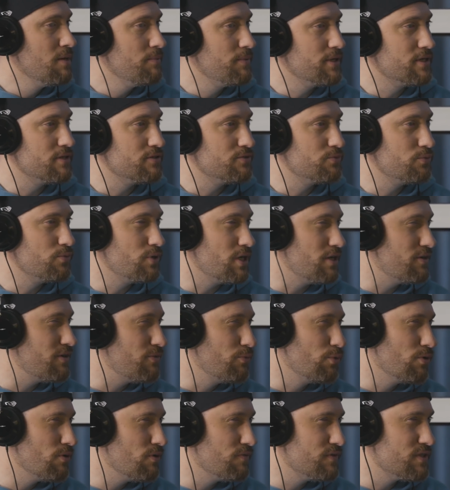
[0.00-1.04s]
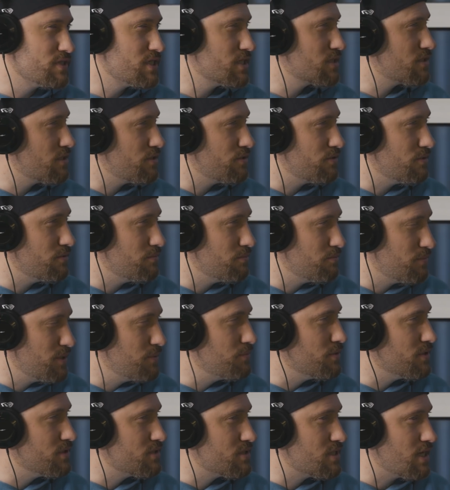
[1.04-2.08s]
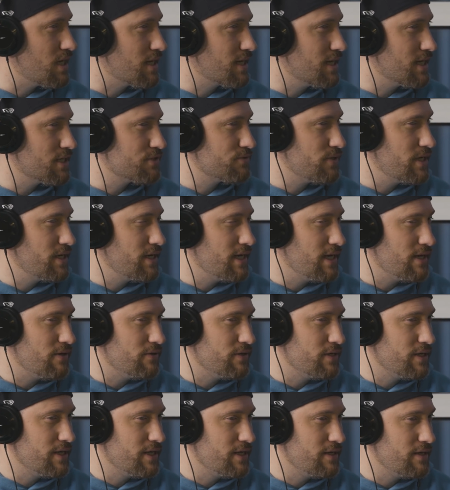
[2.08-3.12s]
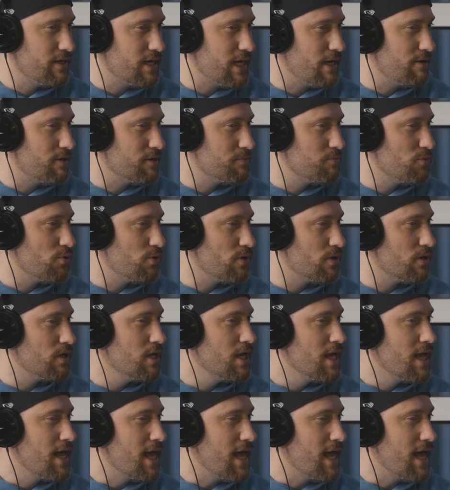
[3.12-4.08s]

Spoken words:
because we're over 600 people at StockX right now and hiring more.